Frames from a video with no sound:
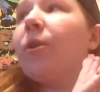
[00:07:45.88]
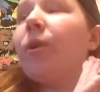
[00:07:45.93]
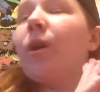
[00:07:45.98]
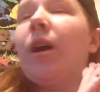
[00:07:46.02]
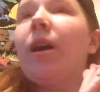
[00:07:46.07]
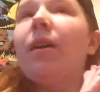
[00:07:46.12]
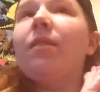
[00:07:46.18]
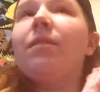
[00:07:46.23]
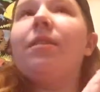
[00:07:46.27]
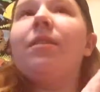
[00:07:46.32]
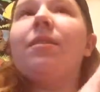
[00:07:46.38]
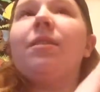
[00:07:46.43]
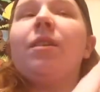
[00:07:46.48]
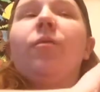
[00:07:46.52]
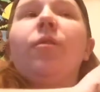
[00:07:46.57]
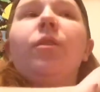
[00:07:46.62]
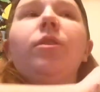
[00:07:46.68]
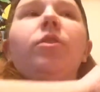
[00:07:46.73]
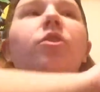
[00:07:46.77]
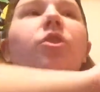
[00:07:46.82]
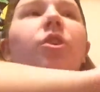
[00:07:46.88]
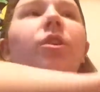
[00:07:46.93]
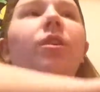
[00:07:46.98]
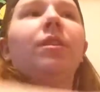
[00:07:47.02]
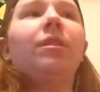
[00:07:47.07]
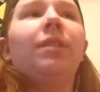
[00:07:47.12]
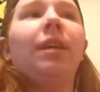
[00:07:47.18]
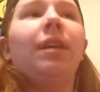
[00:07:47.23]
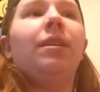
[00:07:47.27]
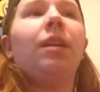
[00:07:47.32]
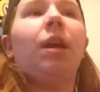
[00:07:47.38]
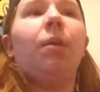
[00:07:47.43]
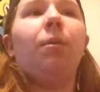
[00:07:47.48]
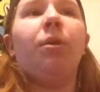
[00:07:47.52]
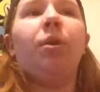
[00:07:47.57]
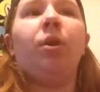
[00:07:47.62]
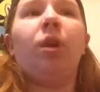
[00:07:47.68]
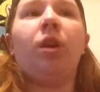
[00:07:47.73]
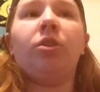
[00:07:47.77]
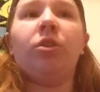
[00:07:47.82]
you guys is if it's during the daytime
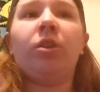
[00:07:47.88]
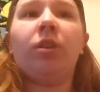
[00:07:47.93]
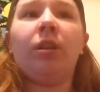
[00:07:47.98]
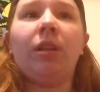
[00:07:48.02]
and you guys are